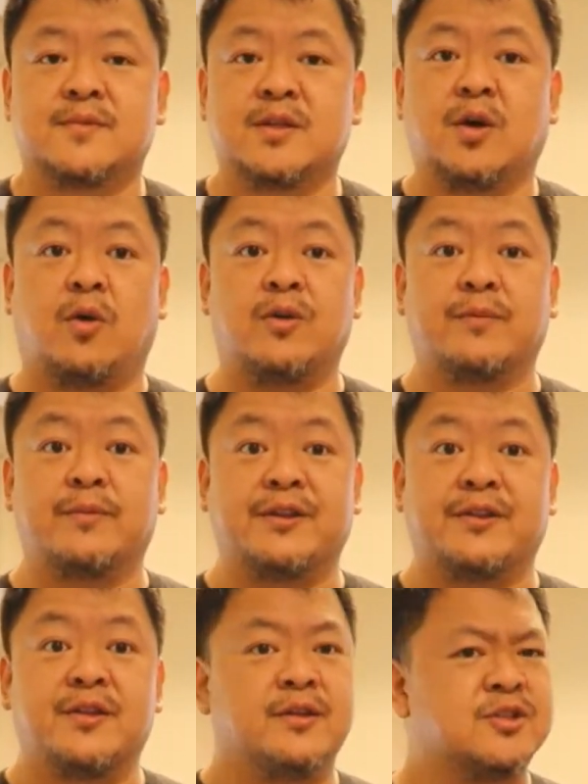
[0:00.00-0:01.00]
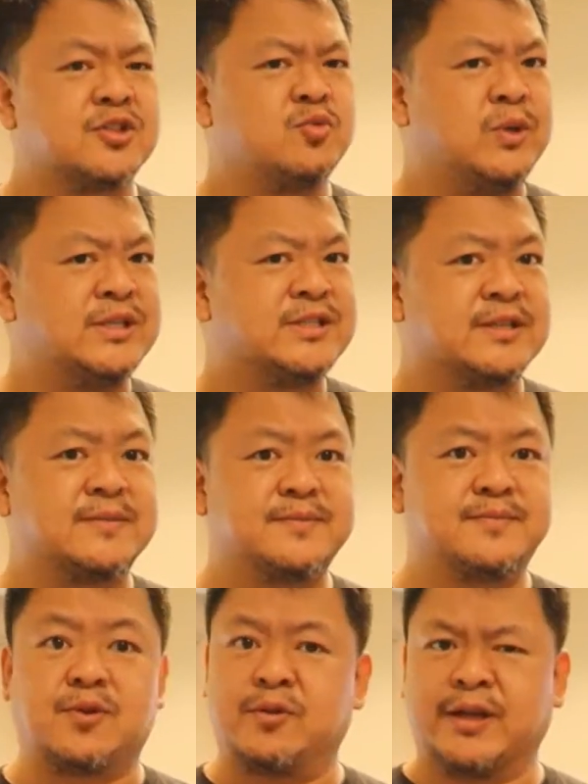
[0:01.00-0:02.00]
Hold our breath. Squeeze it.
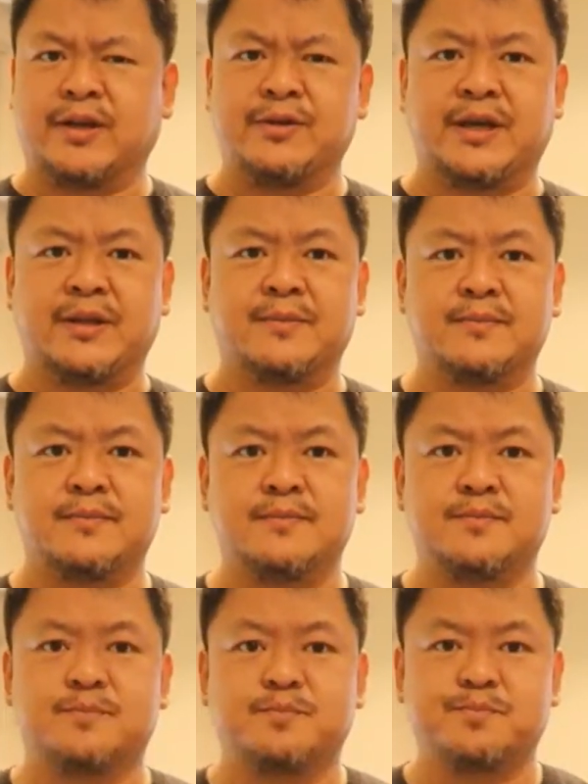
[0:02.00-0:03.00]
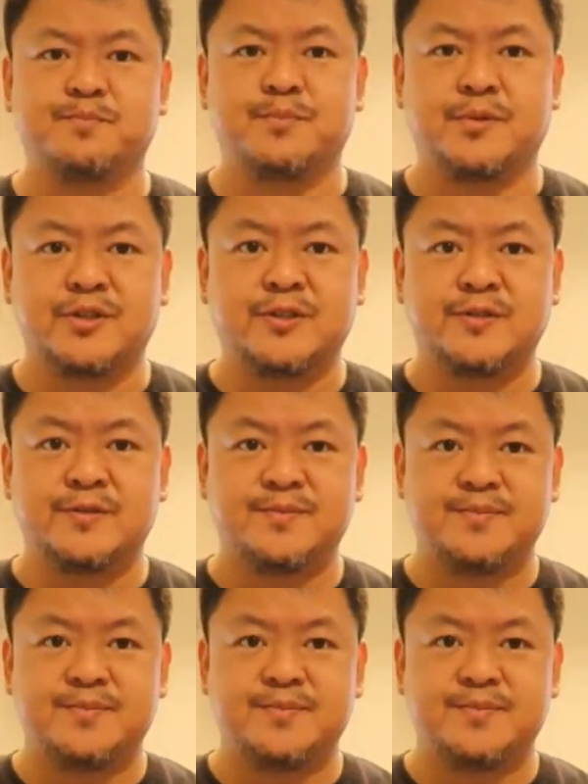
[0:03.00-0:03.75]
Don't let go yet. Push.